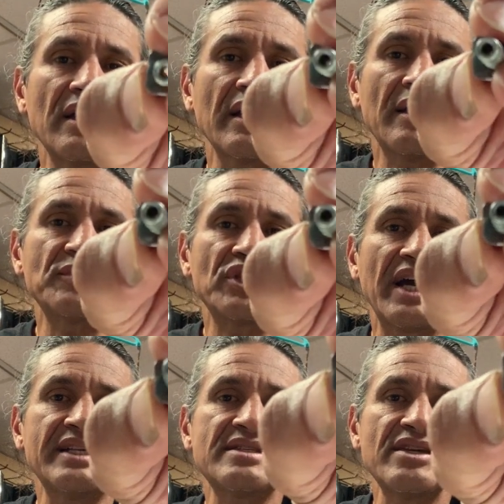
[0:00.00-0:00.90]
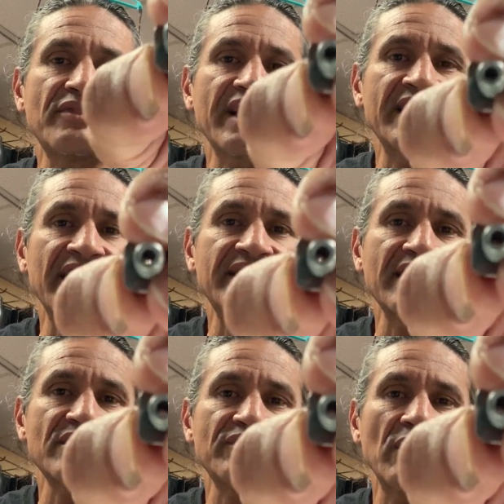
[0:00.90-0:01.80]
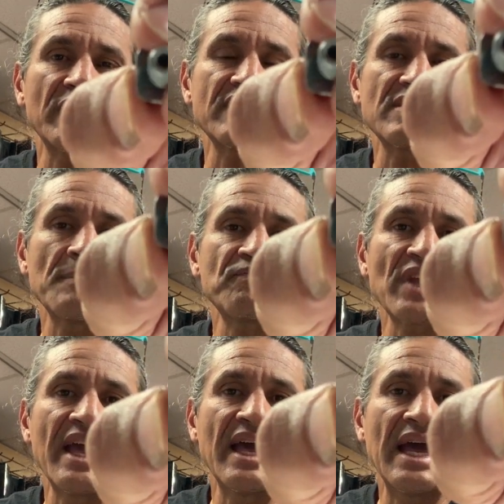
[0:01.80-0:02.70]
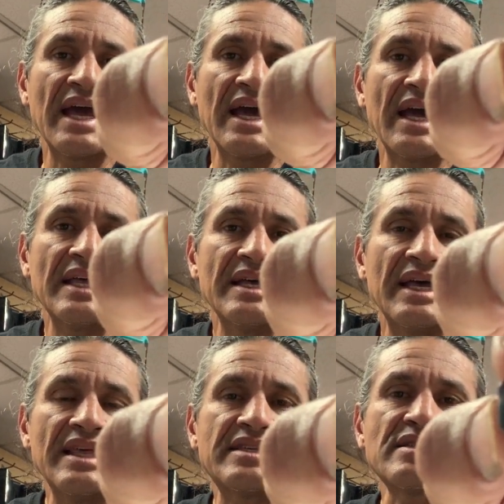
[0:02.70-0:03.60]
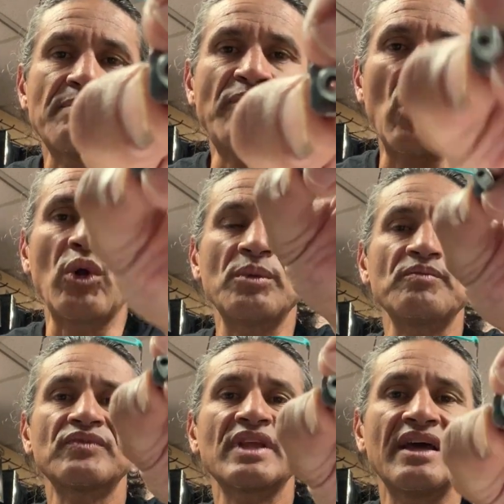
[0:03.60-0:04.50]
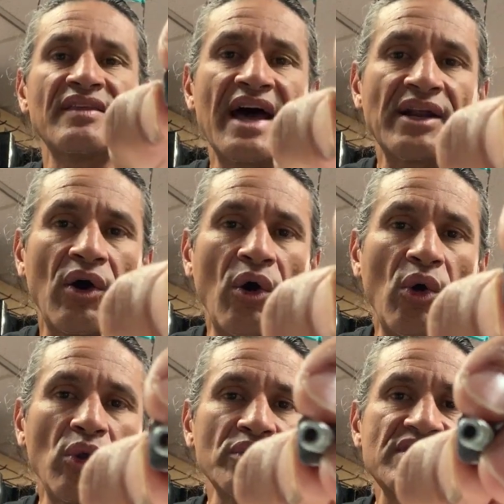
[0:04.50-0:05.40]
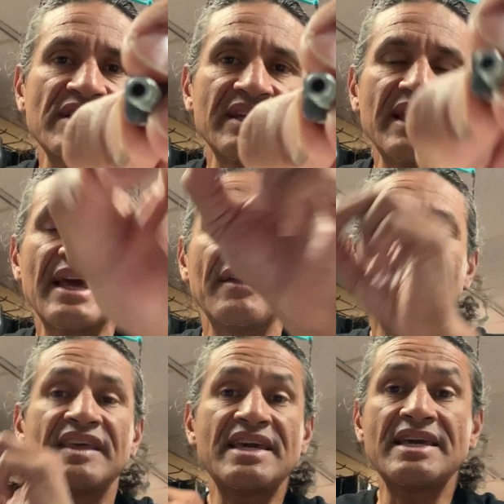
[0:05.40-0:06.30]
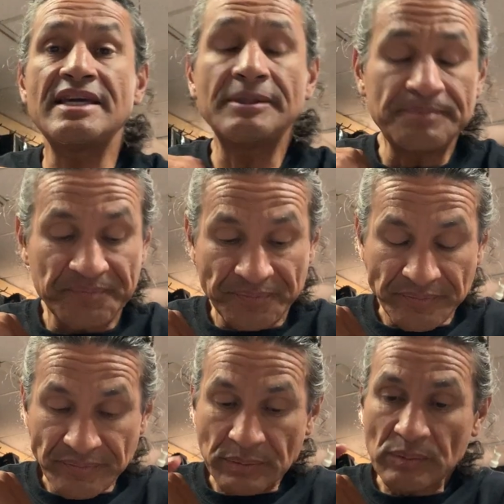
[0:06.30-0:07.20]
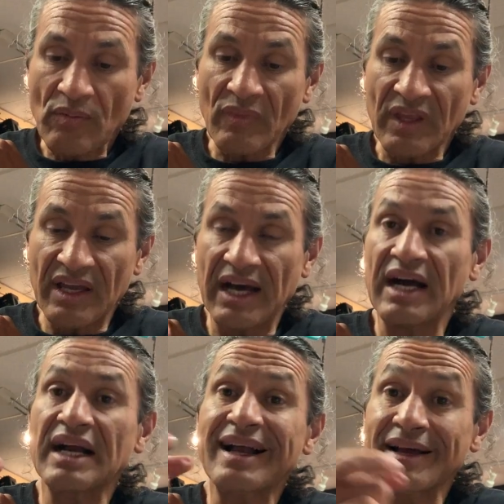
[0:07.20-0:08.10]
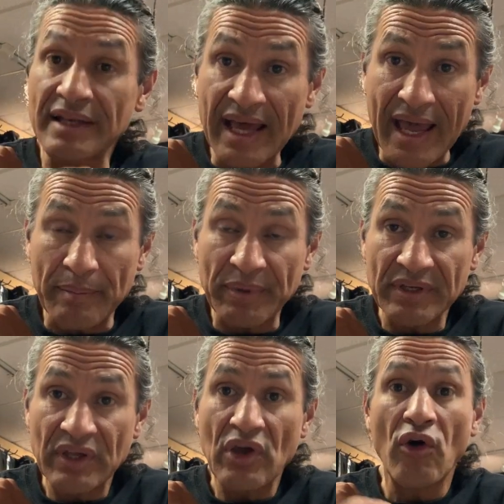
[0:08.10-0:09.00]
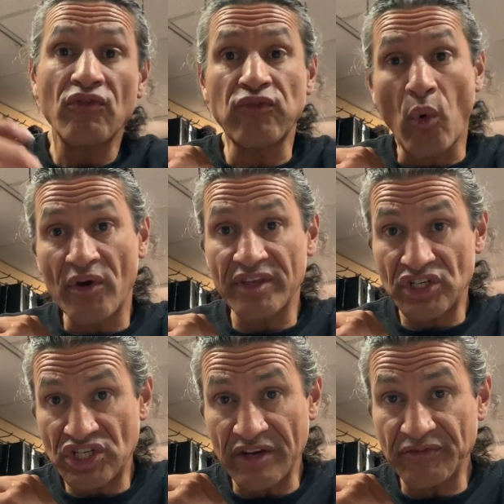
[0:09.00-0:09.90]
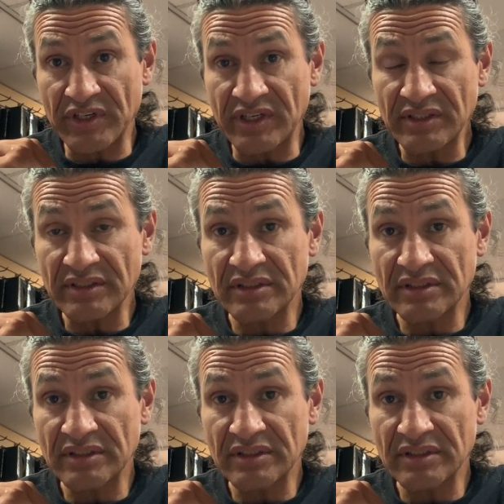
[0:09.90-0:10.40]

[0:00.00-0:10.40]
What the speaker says: I'm trying to see if I can get that to focus. This is a bolt that holds the clamp for the shifter